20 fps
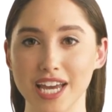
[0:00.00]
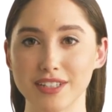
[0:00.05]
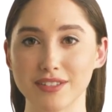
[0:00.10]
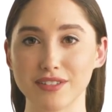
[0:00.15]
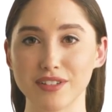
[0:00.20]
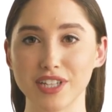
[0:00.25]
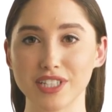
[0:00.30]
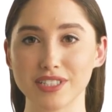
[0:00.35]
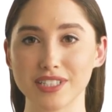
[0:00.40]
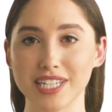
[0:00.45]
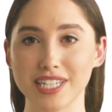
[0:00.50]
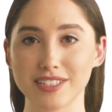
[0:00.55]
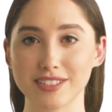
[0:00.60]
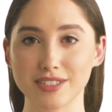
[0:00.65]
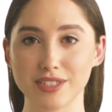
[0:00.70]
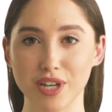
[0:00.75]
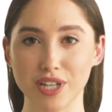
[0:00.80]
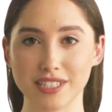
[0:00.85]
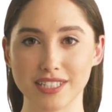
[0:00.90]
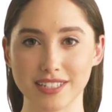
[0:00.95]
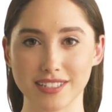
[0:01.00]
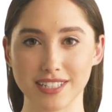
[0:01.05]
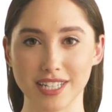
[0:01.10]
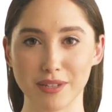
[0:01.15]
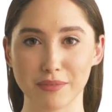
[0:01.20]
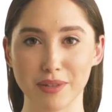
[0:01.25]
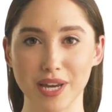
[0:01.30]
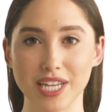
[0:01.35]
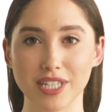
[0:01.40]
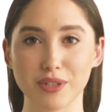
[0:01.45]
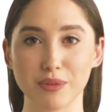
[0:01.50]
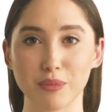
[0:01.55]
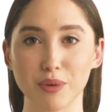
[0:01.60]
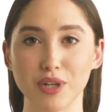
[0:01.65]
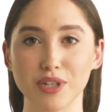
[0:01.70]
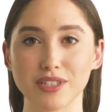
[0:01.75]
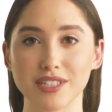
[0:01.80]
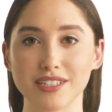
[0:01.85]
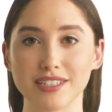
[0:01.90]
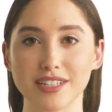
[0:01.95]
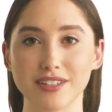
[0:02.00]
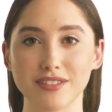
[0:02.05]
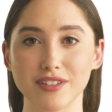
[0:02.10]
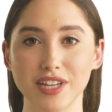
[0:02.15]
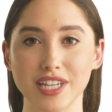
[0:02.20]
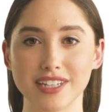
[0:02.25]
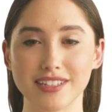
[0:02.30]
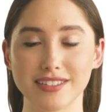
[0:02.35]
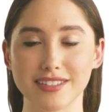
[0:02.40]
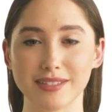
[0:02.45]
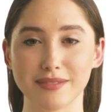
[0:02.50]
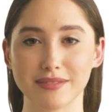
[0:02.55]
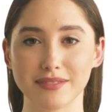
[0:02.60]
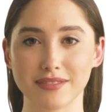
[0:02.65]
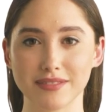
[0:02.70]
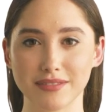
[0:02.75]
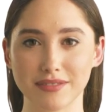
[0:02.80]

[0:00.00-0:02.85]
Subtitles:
and friendly instructors can make a world of difference.